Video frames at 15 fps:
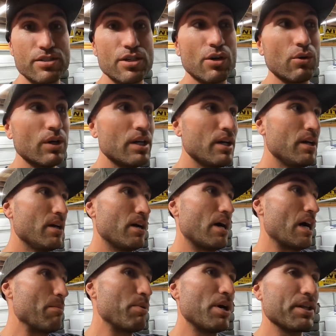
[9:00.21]
So
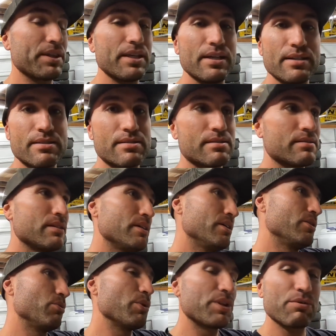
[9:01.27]
I bought this
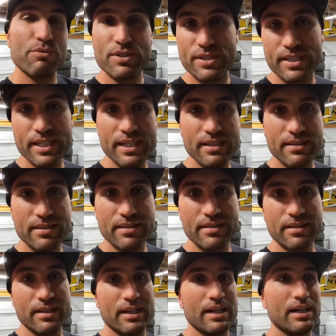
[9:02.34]
with a receipt,
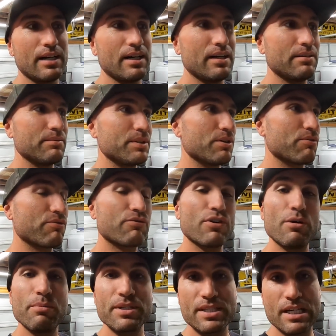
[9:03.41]

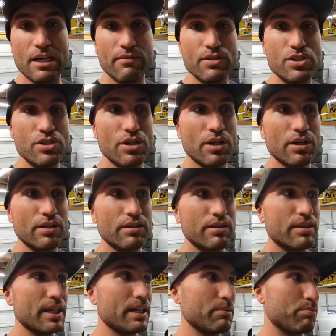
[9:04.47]
from a salvage
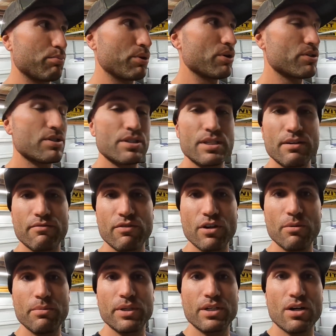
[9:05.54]
yard that purchased it
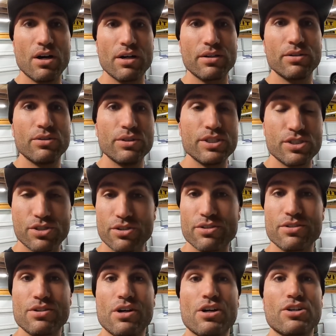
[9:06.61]
from an auto
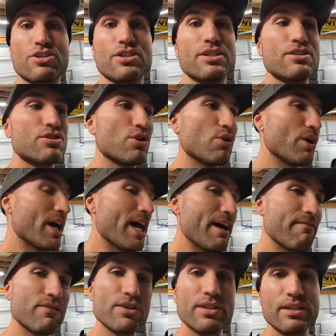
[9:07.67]
insurance auction. So
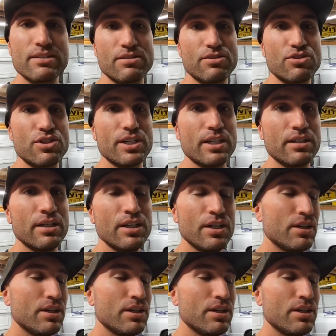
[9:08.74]
everything's legit.